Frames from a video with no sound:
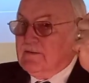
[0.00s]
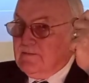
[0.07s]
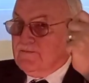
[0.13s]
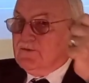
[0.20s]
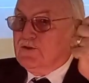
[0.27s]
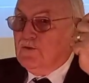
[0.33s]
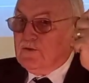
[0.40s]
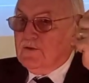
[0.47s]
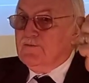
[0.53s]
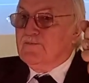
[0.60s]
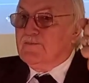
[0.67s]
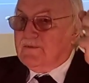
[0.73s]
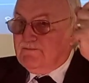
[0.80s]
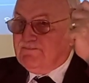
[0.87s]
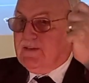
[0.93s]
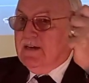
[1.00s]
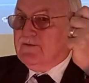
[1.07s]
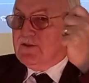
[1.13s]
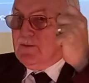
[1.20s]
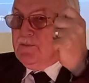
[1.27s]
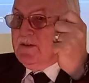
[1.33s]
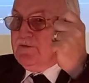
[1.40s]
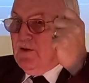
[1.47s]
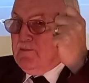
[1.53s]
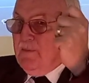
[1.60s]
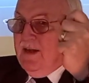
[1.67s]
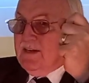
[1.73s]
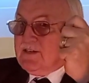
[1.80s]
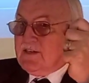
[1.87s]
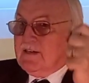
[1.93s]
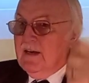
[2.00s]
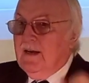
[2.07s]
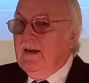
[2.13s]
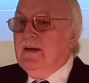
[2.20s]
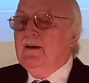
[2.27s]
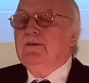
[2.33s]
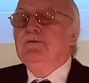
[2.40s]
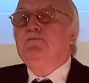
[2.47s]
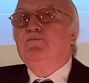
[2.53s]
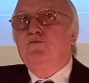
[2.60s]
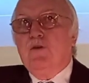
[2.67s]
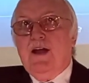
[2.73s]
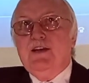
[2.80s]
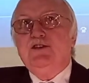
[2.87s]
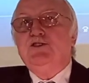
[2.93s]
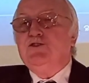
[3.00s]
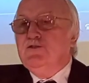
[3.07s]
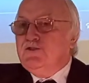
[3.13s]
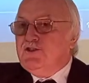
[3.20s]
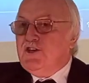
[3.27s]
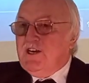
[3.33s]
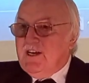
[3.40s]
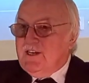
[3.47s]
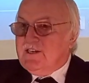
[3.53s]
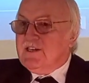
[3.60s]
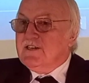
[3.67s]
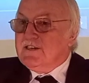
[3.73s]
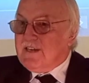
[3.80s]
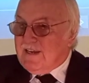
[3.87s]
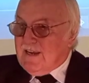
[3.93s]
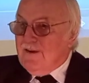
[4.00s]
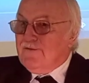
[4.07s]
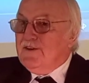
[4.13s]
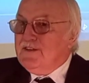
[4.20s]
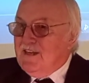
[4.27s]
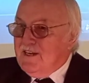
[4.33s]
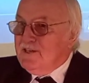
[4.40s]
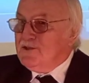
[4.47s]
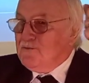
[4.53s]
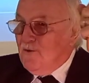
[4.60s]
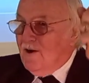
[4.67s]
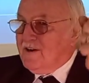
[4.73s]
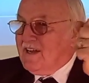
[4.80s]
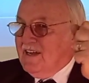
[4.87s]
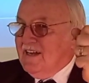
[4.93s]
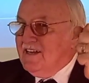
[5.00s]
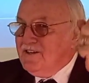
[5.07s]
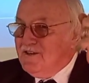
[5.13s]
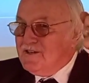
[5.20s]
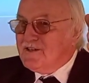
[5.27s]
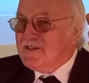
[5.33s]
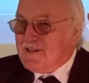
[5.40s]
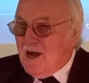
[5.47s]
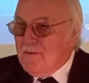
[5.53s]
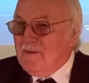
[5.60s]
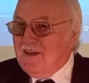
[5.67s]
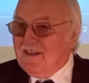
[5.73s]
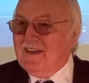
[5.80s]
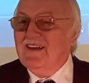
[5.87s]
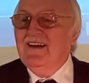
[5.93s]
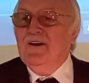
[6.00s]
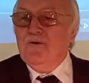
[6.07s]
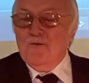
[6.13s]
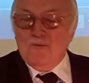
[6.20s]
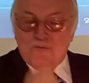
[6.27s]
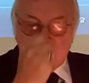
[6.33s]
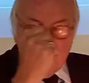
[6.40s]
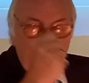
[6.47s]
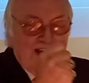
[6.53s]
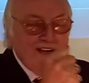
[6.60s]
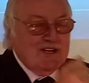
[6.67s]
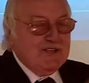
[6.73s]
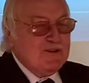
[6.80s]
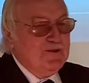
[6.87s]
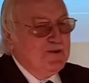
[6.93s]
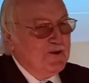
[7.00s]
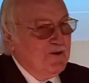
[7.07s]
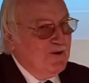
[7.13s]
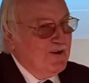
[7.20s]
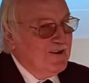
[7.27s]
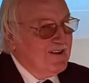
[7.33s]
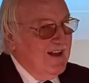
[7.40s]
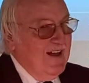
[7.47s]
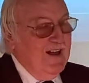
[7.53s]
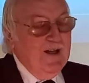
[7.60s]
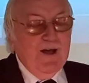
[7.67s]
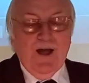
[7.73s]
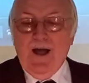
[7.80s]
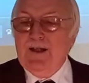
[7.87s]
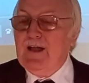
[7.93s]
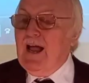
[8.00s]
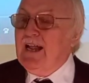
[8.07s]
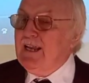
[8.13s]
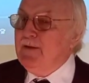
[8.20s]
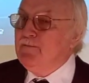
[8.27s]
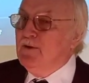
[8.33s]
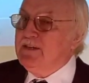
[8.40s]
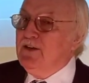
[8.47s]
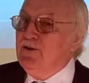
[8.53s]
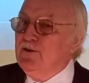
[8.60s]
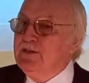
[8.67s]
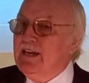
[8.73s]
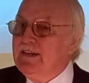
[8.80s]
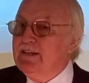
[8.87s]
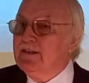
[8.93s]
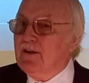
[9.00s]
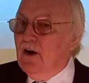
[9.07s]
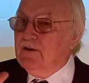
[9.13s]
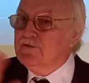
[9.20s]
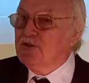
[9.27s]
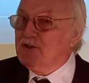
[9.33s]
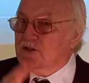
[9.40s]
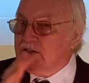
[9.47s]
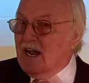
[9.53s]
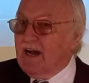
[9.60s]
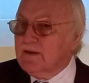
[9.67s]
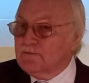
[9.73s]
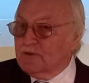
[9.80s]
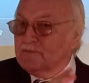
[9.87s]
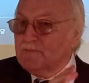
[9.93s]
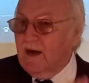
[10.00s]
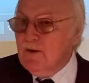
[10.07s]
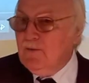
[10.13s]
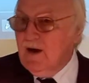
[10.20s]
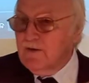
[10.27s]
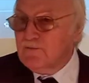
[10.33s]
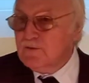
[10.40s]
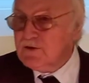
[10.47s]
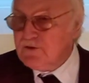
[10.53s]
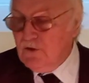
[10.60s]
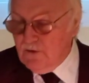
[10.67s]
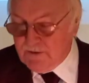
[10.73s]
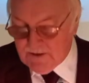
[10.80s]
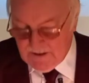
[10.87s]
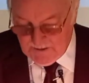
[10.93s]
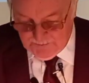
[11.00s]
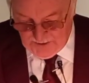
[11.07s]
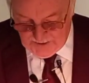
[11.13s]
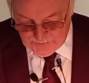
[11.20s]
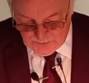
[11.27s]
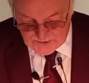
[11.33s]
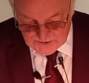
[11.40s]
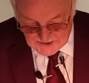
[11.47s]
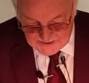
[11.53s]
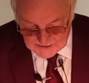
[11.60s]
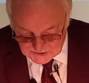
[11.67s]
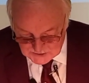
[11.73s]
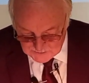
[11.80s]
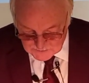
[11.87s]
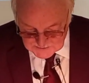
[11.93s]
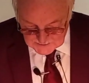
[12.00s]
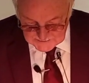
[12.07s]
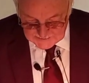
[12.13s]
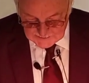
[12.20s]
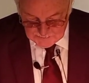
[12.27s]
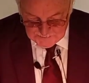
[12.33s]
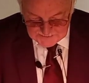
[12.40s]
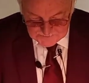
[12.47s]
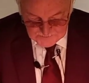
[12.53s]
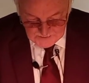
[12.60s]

sort of gives a bit of a mess, praise you, Jesus, that everything's working in your stomach. Praise you, Lord. And anybody who didn't understand what my wife was talking about would think she was a little bit